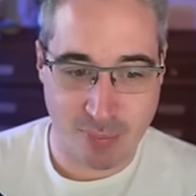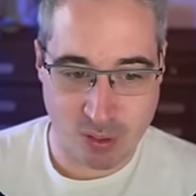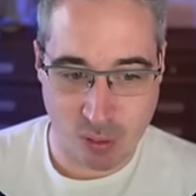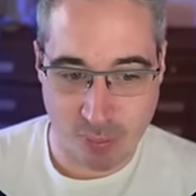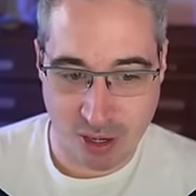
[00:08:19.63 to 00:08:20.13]

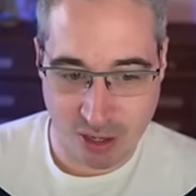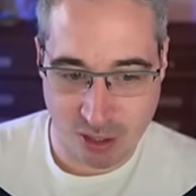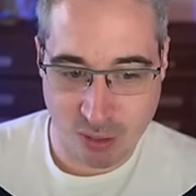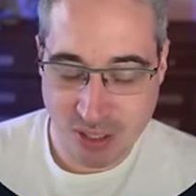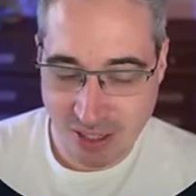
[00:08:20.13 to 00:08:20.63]
So I'm not going
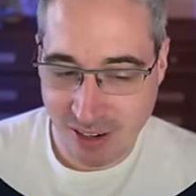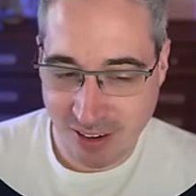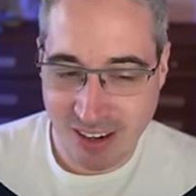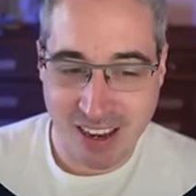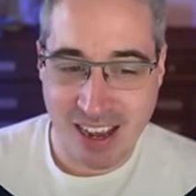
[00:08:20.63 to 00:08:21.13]
to use it
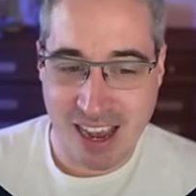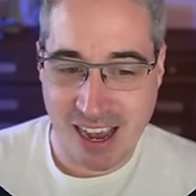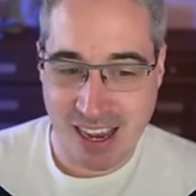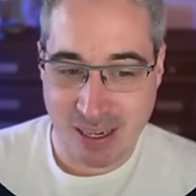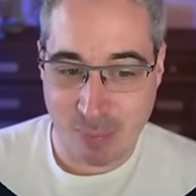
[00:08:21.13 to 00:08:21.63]
here.
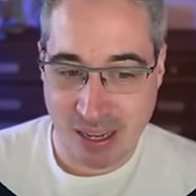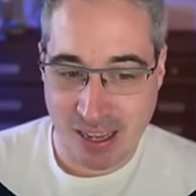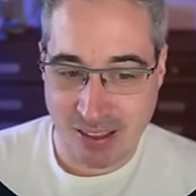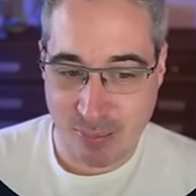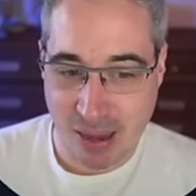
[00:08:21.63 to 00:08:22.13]
And I'm going to
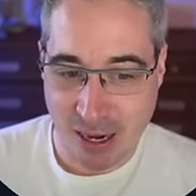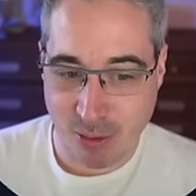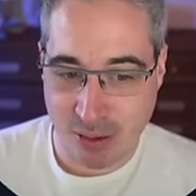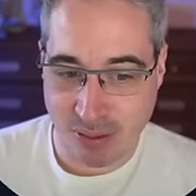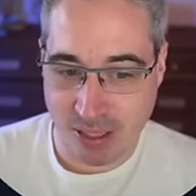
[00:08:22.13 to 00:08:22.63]
add the
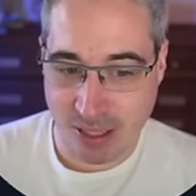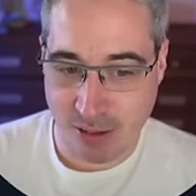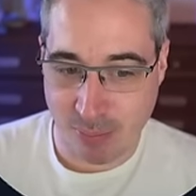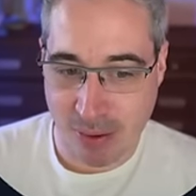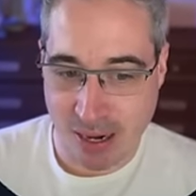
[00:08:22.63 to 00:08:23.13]
background to
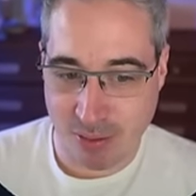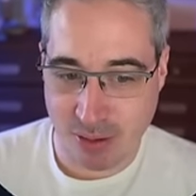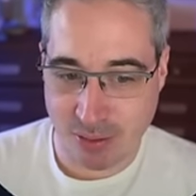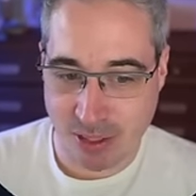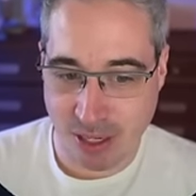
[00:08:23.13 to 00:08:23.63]
here.
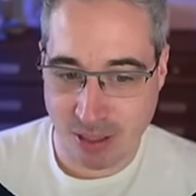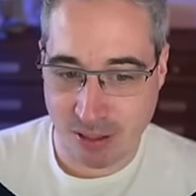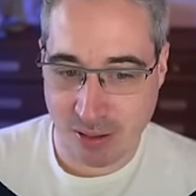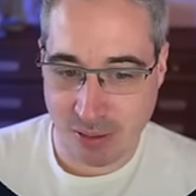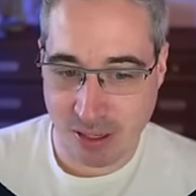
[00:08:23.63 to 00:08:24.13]
Background
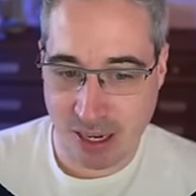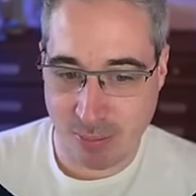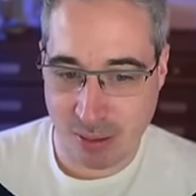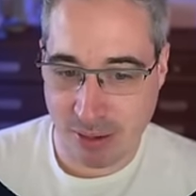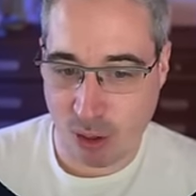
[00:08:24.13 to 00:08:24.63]
color
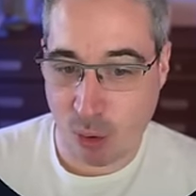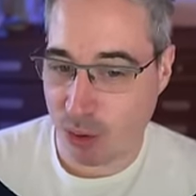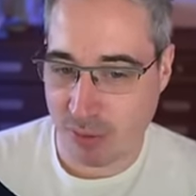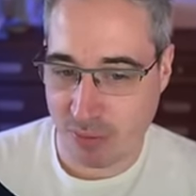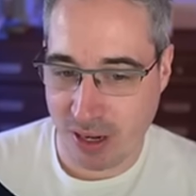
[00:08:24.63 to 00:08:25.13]
can be my
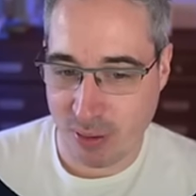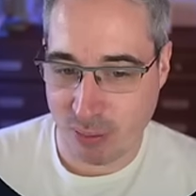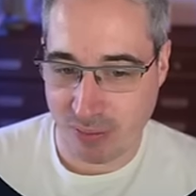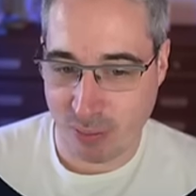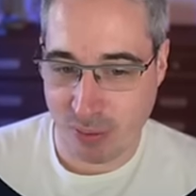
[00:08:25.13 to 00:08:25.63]
coral for now,
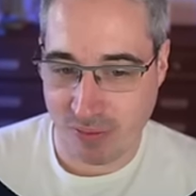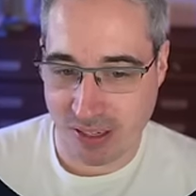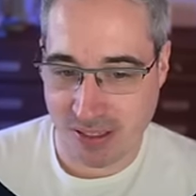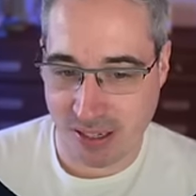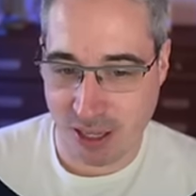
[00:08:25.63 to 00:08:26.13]
and we'll
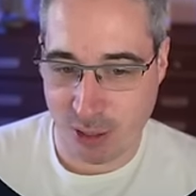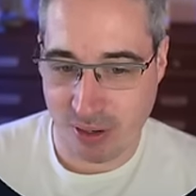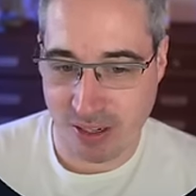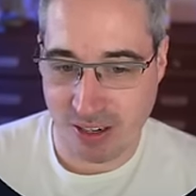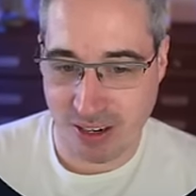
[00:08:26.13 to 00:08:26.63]
fix the
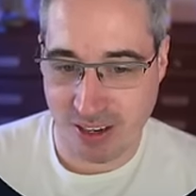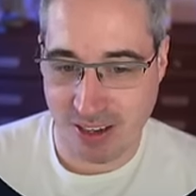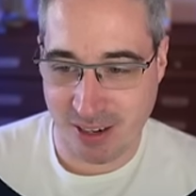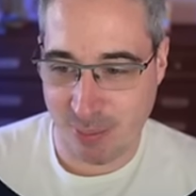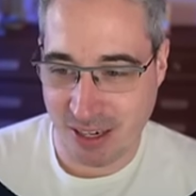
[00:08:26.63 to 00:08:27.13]
coloring
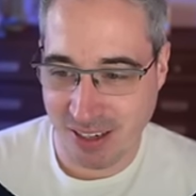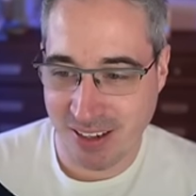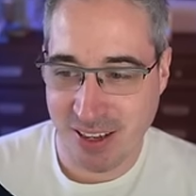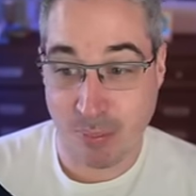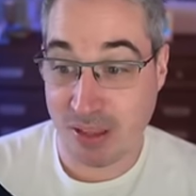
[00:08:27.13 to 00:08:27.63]
in a
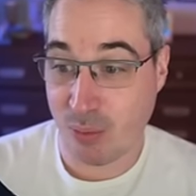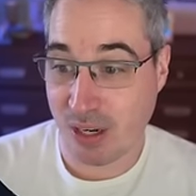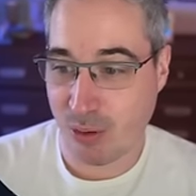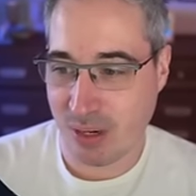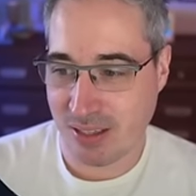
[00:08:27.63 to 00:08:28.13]
minute. But there
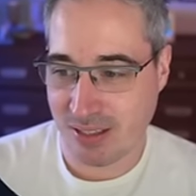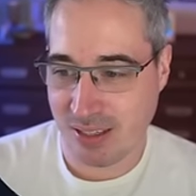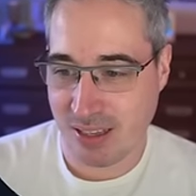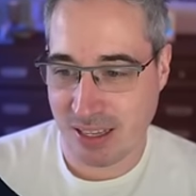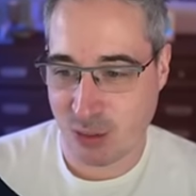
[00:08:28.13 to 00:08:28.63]
we go. We can
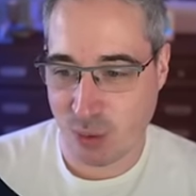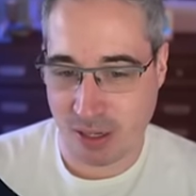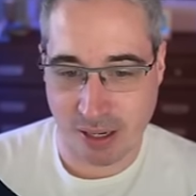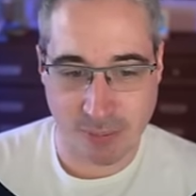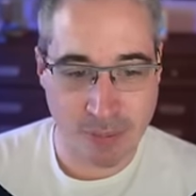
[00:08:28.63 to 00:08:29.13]
see that that's
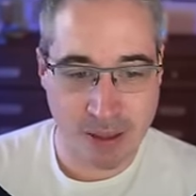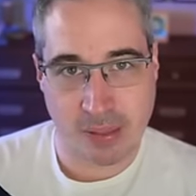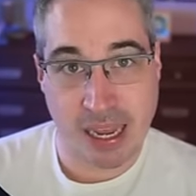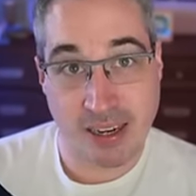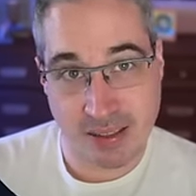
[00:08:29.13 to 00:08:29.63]
working.
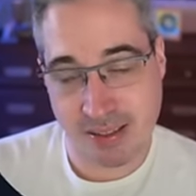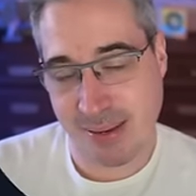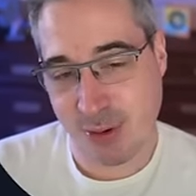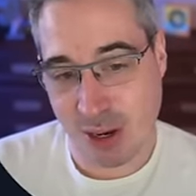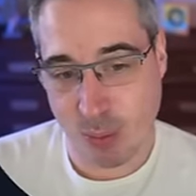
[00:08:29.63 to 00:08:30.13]
And at the
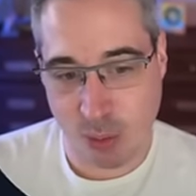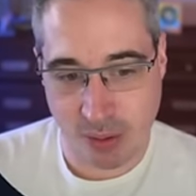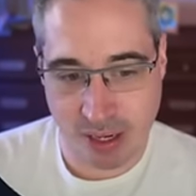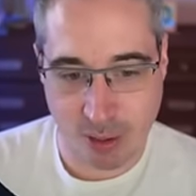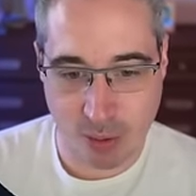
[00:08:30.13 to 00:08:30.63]
same time, while
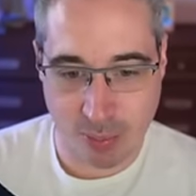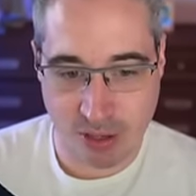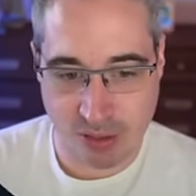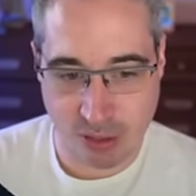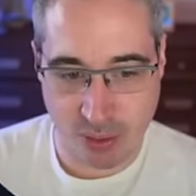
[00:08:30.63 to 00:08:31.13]
we're here, what I'm
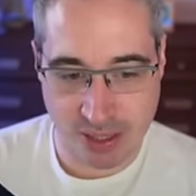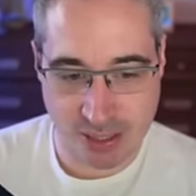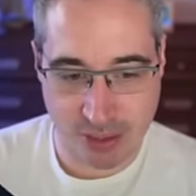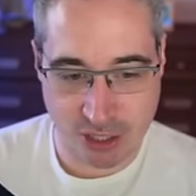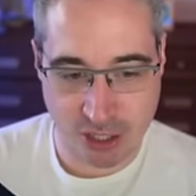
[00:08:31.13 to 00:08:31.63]
going to do
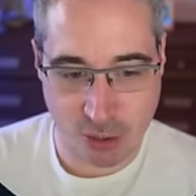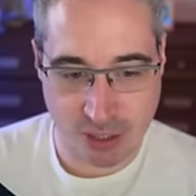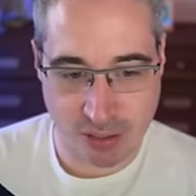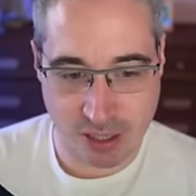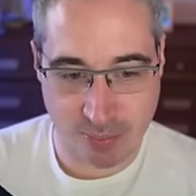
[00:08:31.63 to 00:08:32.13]
is I'm actually
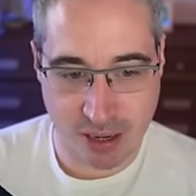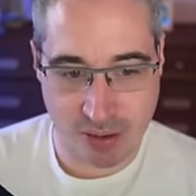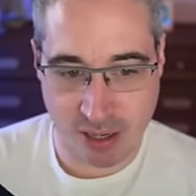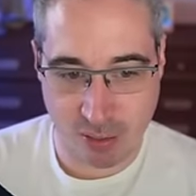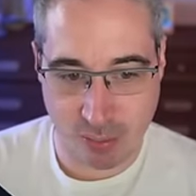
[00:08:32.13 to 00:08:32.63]
going to come
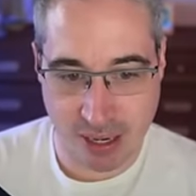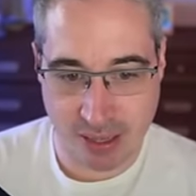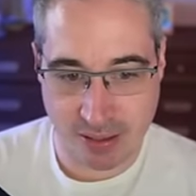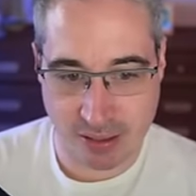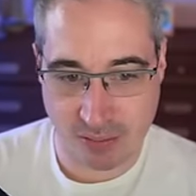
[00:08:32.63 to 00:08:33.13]
down here where we
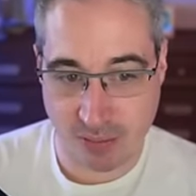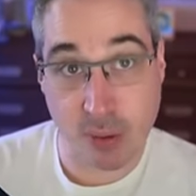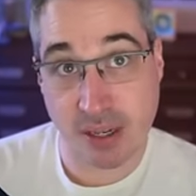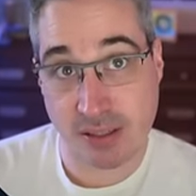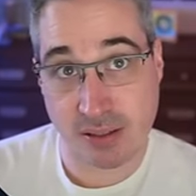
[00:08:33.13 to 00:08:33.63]
had this
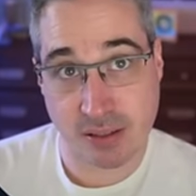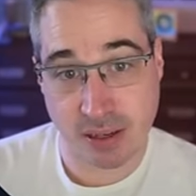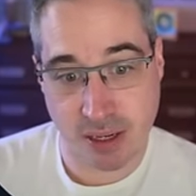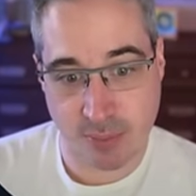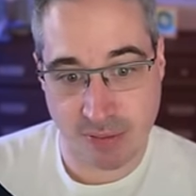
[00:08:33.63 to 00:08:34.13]
focus,
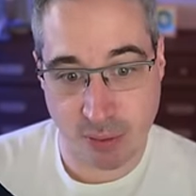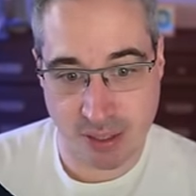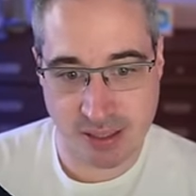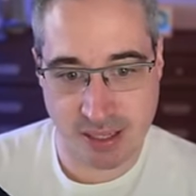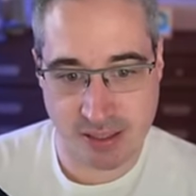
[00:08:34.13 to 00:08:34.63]
the
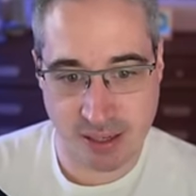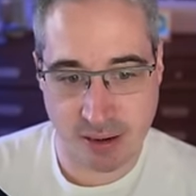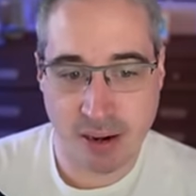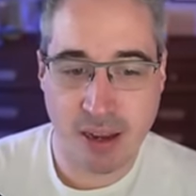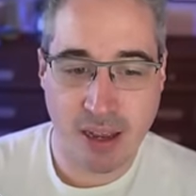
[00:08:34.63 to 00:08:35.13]
focus states
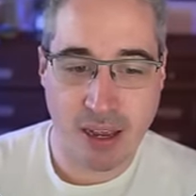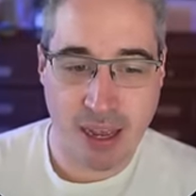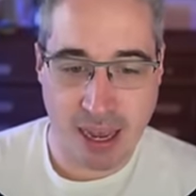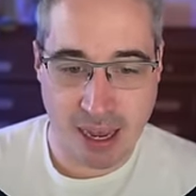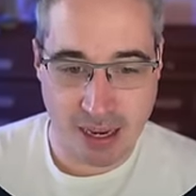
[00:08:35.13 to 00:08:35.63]
here.
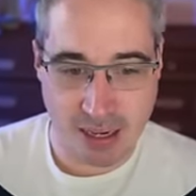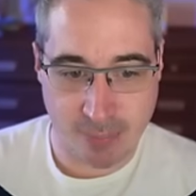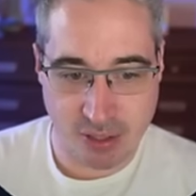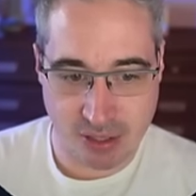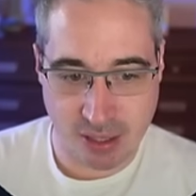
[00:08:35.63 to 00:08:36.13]
And
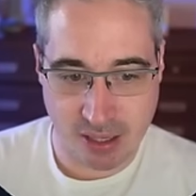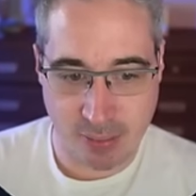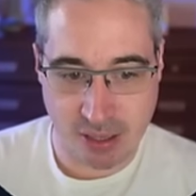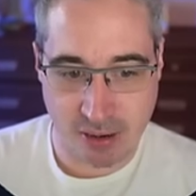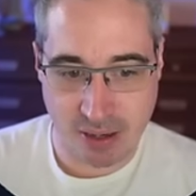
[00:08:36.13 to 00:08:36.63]
I'm just going to
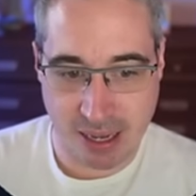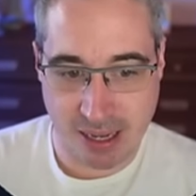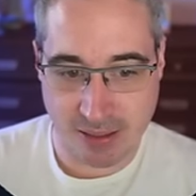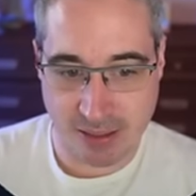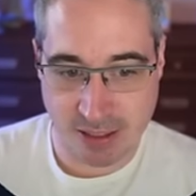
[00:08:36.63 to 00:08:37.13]
come here and
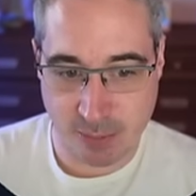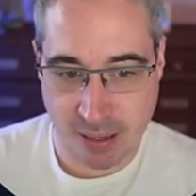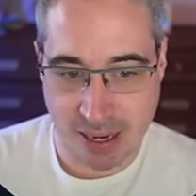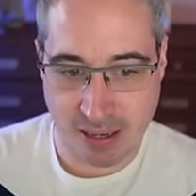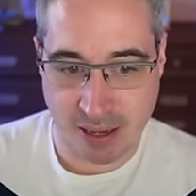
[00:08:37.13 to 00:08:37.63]
add the
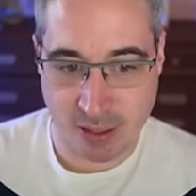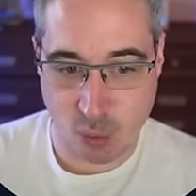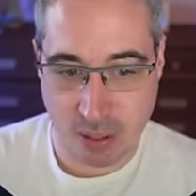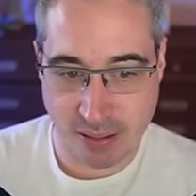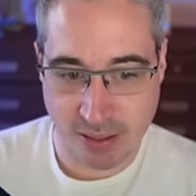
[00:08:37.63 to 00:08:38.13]
span
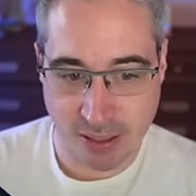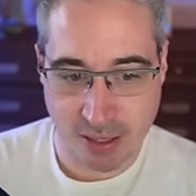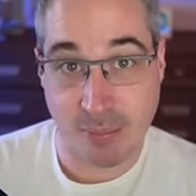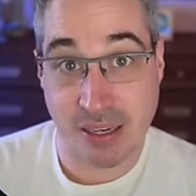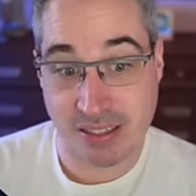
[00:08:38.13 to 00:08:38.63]
as well,
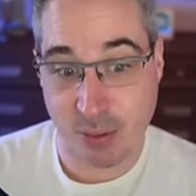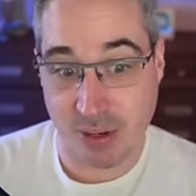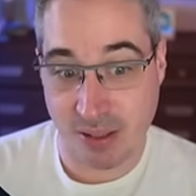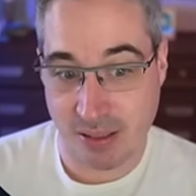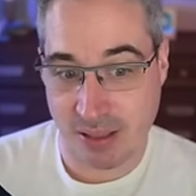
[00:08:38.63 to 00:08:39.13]
because I
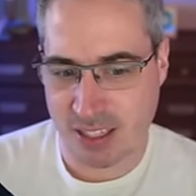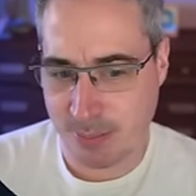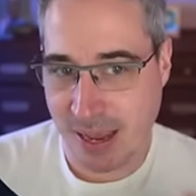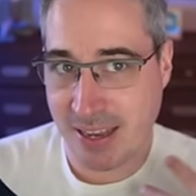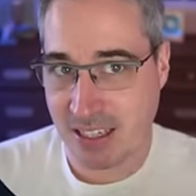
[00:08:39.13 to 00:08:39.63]
want the
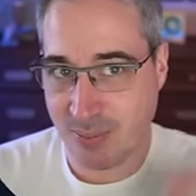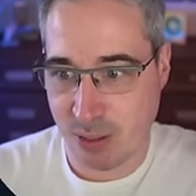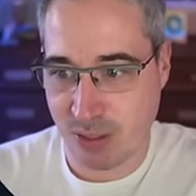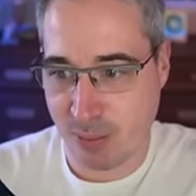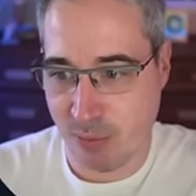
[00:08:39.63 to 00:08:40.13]
span to
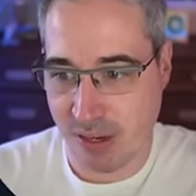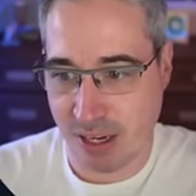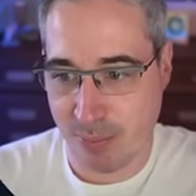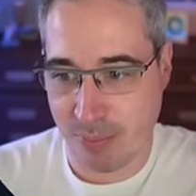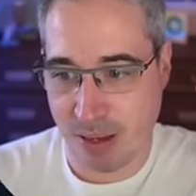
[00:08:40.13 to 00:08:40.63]
be what's
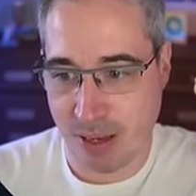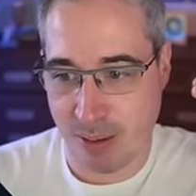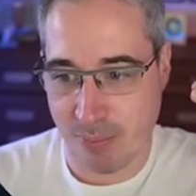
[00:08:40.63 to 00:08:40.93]
moving up